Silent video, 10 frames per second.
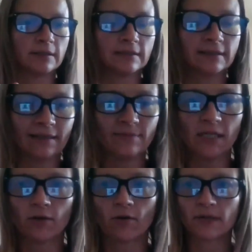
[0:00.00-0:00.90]
let me
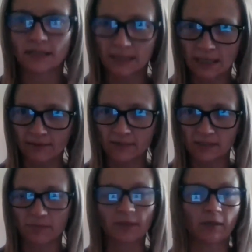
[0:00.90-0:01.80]
know in the
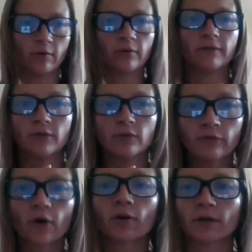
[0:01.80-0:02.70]
comments below if
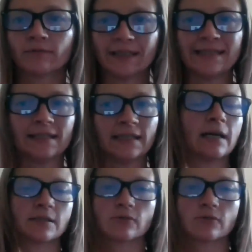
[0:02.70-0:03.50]
you've heard of leaky gut.